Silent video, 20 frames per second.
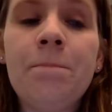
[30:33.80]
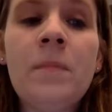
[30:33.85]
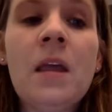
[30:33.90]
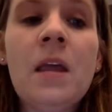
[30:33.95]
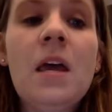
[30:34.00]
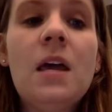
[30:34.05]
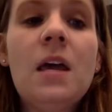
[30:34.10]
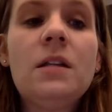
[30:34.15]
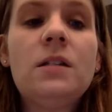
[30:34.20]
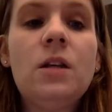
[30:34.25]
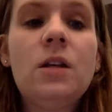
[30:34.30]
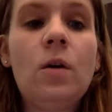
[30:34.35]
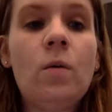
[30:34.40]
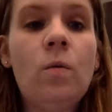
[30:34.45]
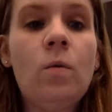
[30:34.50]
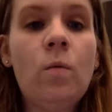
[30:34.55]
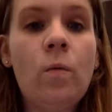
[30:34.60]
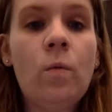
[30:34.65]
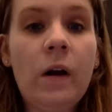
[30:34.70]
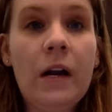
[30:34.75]
So
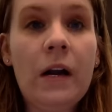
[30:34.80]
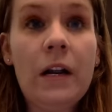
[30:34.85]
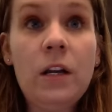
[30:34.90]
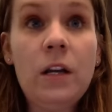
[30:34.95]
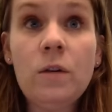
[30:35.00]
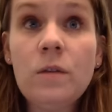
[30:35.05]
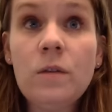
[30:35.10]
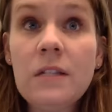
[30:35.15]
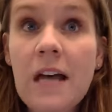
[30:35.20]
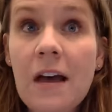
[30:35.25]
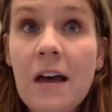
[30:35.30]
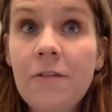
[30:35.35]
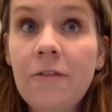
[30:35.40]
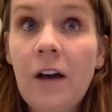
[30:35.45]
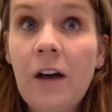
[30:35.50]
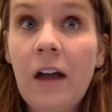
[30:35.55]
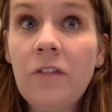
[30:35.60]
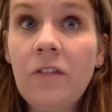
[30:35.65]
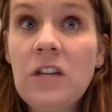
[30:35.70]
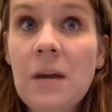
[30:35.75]
we're going to use that
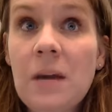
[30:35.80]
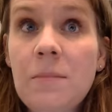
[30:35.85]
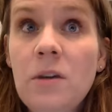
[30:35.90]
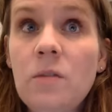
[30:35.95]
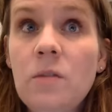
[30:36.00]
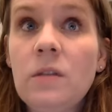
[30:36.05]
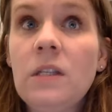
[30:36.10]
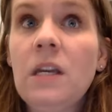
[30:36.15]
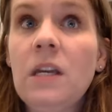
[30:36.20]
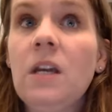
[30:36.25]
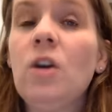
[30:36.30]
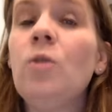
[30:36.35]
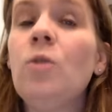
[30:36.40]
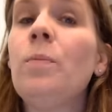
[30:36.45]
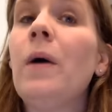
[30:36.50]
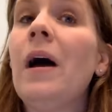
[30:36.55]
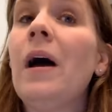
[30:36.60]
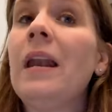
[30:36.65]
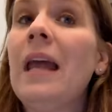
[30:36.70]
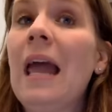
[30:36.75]
five-time use
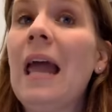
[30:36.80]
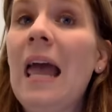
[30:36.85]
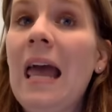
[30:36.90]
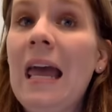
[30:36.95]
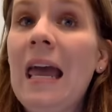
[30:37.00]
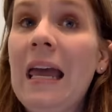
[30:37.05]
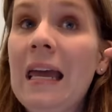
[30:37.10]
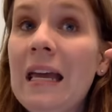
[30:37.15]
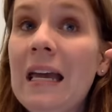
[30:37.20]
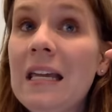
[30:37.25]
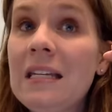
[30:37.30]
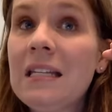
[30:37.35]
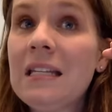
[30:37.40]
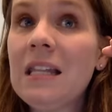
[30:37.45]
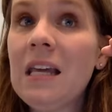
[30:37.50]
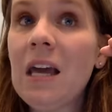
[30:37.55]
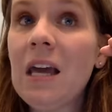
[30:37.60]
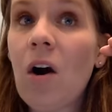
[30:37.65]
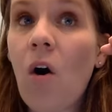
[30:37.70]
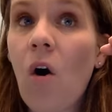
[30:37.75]
e-coupon and
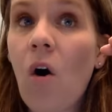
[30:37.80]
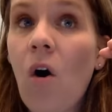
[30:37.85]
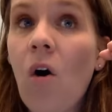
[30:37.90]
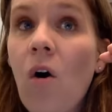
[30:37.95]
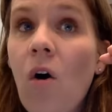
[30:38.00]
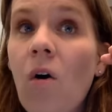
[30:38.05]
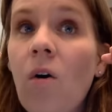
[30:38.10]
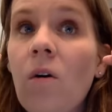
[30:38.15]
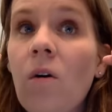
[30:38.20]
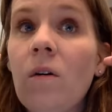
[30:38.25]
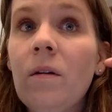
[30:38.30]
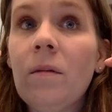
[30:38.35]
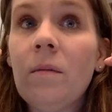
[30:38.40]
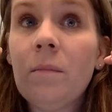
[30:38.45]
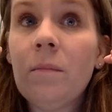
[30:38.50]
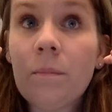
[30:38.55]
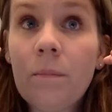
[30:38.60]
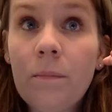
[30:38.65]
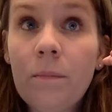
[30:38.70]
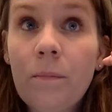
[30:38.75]
the all
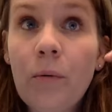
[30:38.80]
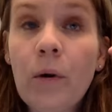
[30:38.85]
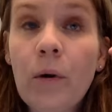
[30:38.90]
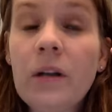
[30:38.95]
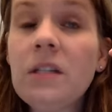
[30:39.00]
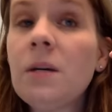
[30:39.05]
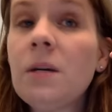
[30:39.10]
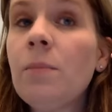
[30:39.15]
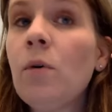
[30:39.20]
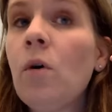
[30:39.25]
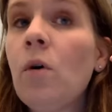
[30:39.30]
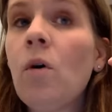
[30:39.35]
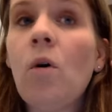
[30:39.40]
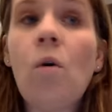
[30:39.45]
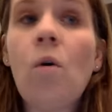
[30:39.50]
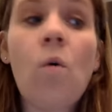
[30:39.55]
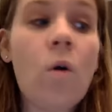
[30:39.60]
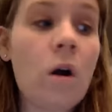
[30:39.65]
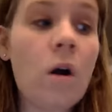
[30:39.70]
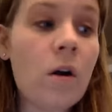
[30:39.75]
printable
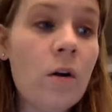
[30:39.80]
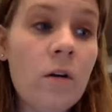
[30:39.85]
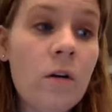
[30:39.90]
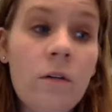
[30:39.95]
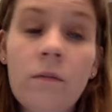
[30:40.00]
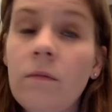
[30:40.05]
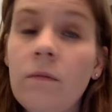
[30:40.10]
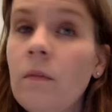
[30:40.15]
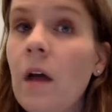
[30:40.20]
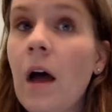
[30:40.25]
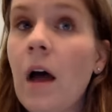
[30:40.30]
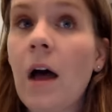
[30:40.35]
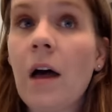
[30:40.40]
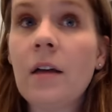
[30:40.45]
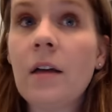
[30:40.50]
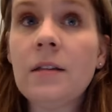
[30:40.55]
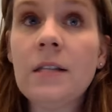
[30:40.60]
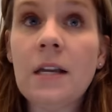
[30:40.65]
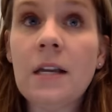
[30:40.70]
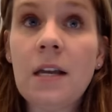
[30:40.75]
or uh,
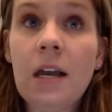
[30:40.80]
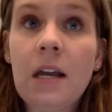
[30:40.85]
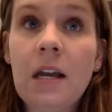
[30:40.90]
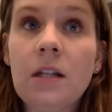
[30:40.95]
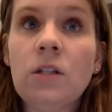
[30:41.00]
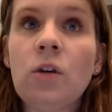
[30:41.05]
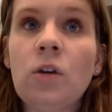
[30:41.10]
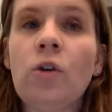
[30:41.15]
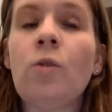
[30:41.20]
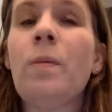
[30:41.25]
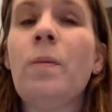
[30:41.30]
Sunday insert coupon